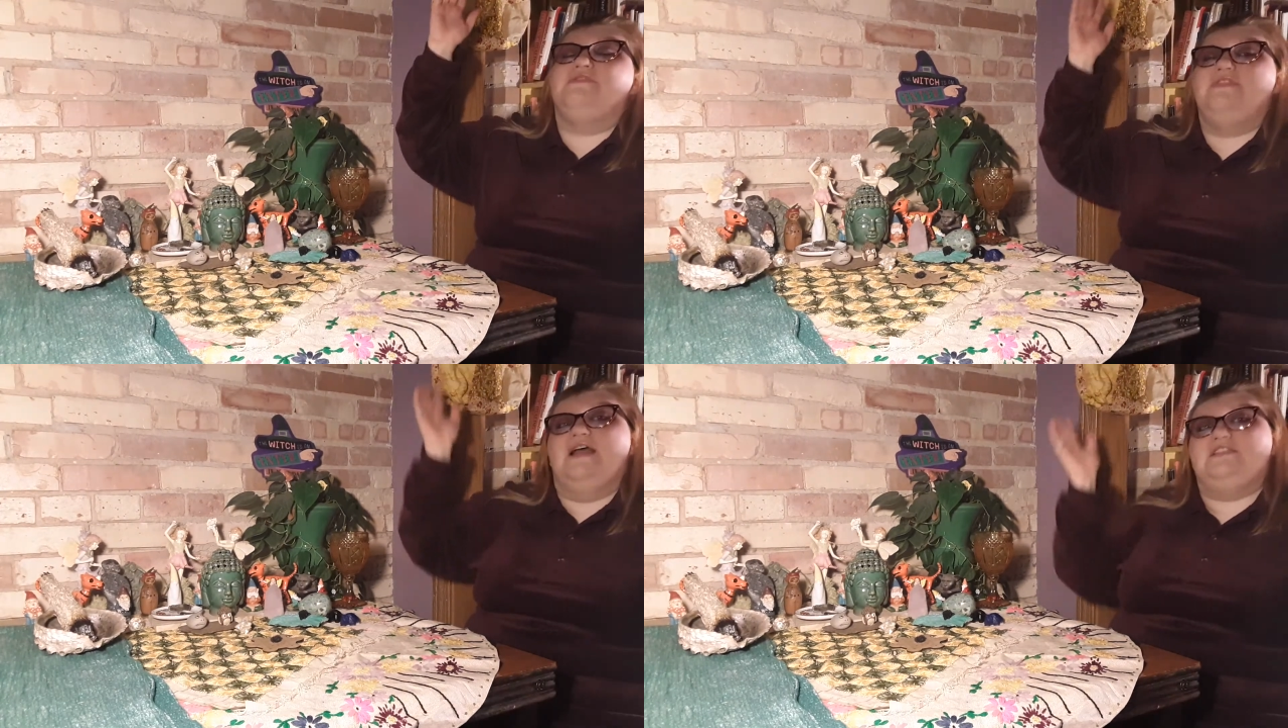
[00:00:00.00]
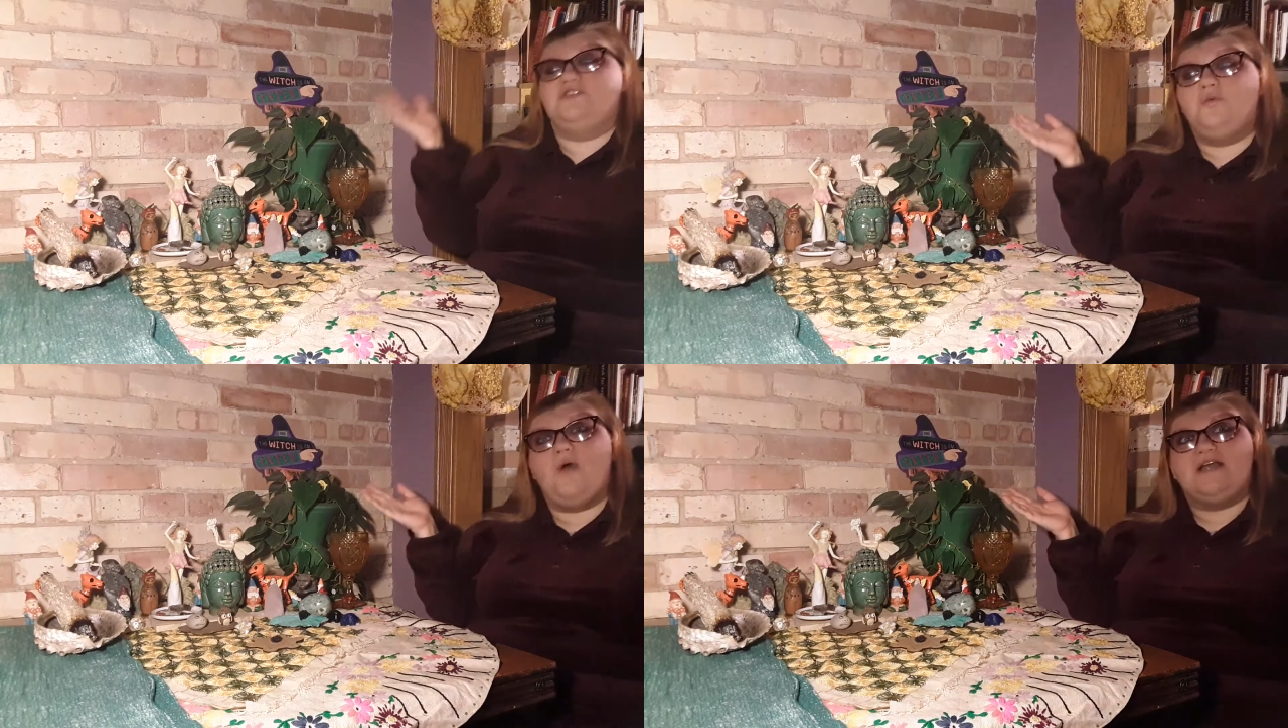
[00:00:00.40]
that's
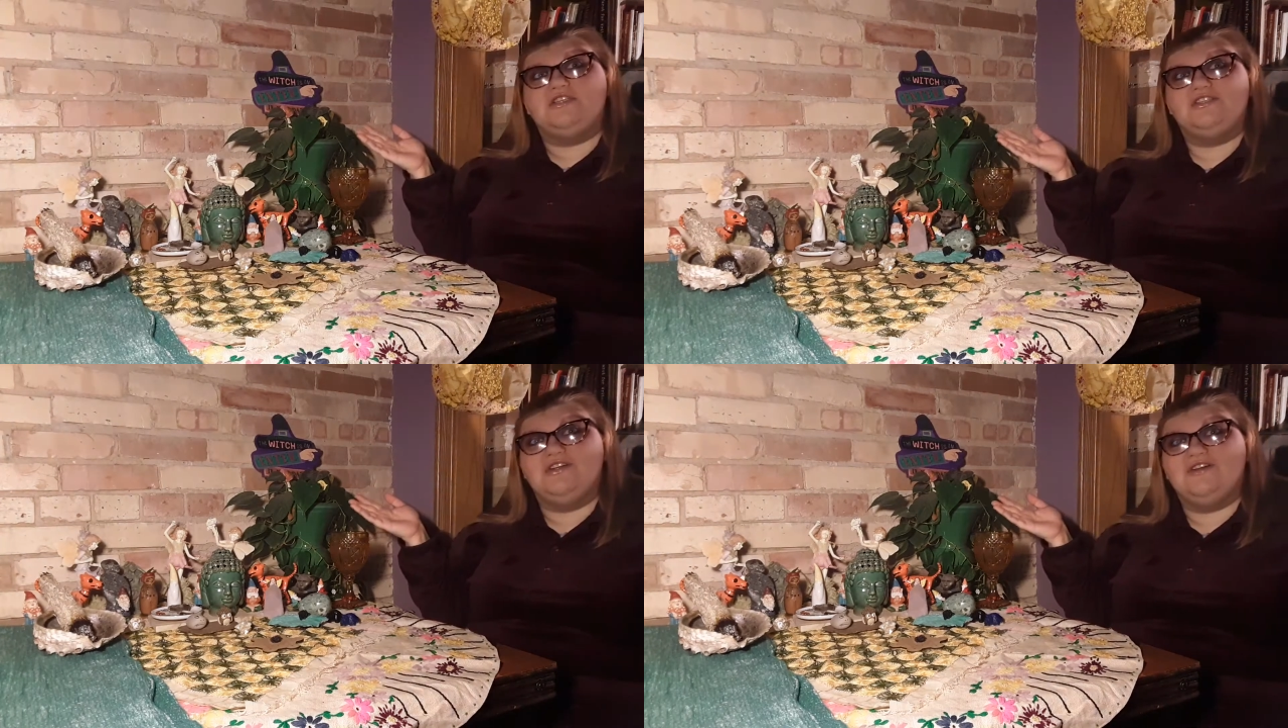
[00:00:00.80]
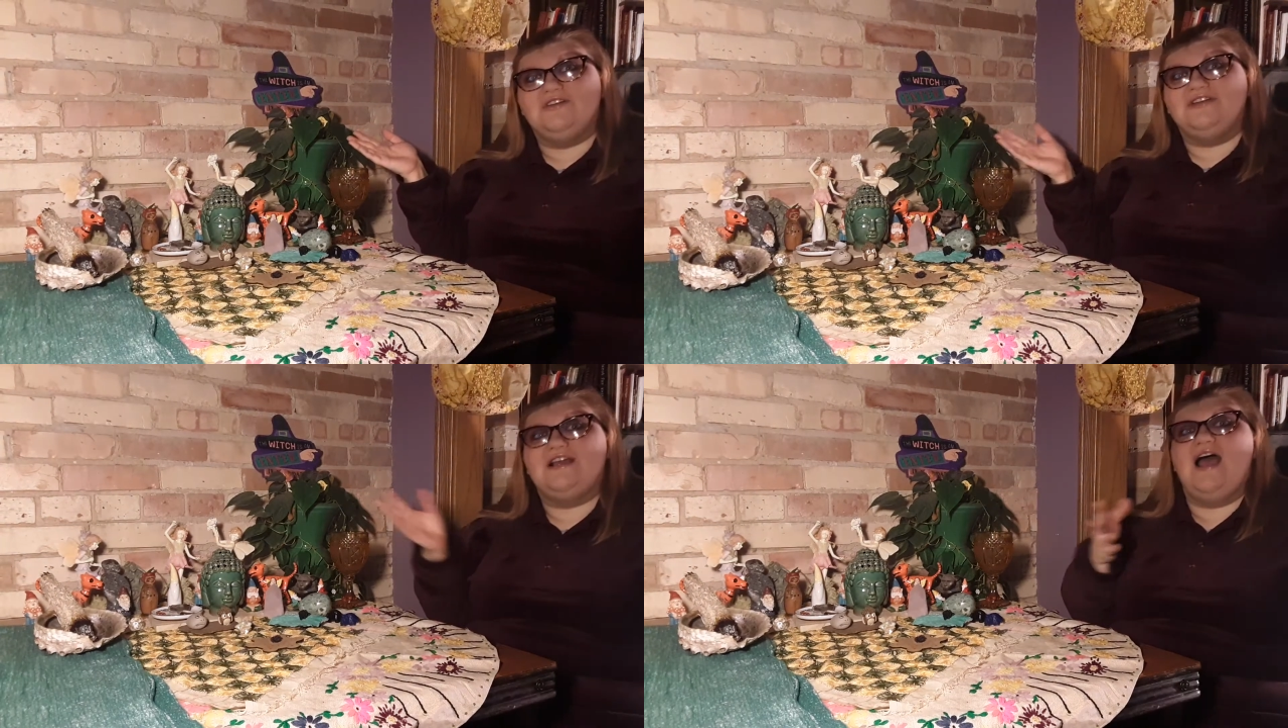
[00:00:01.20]
the
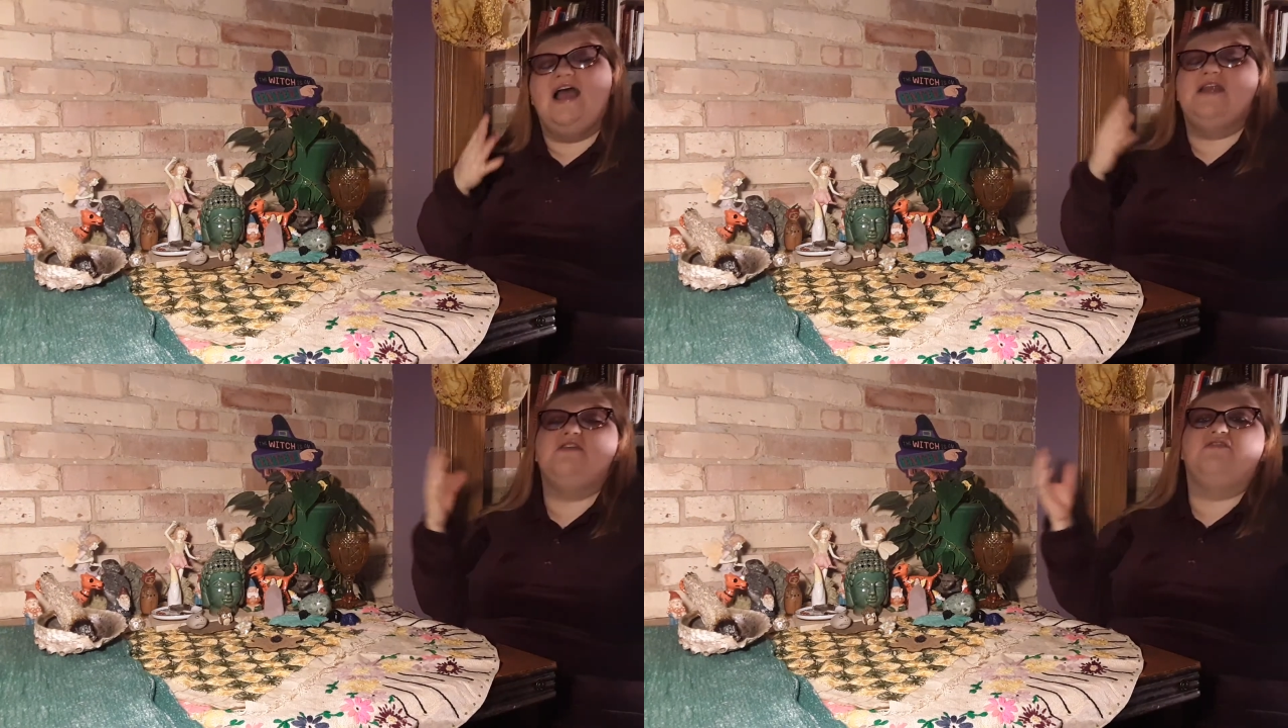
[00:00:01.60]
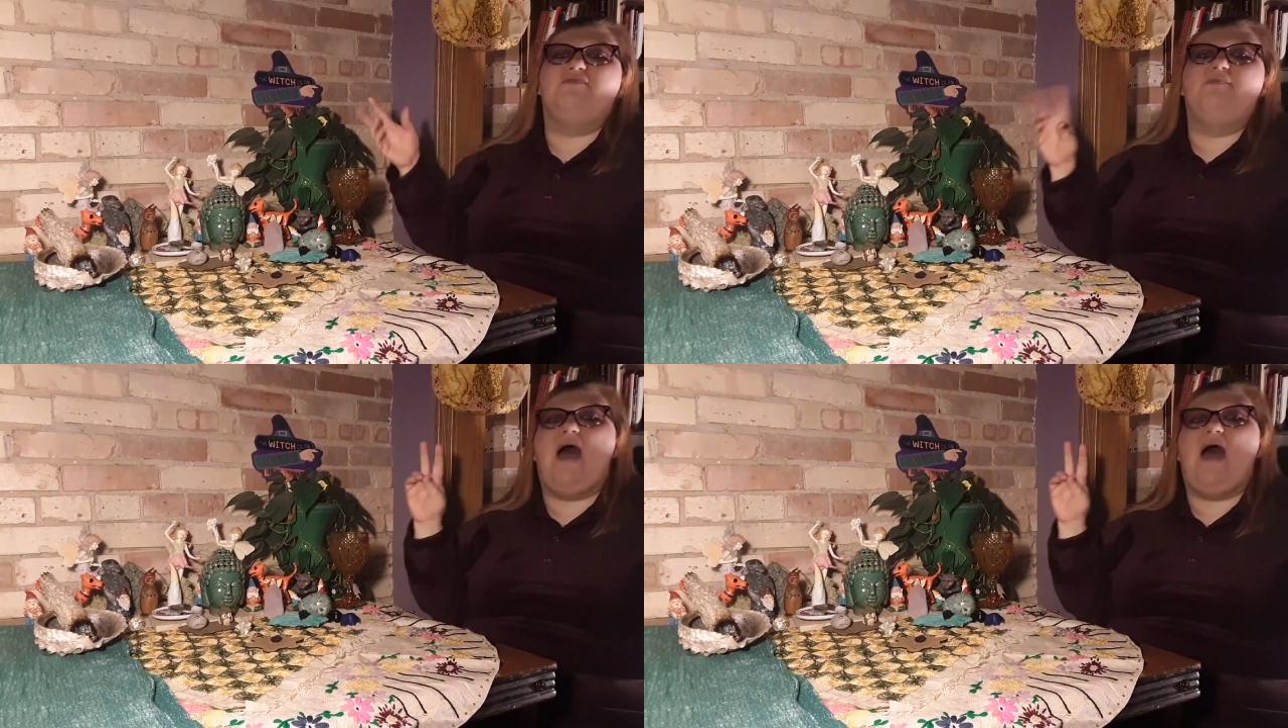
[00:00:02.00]
Western kind of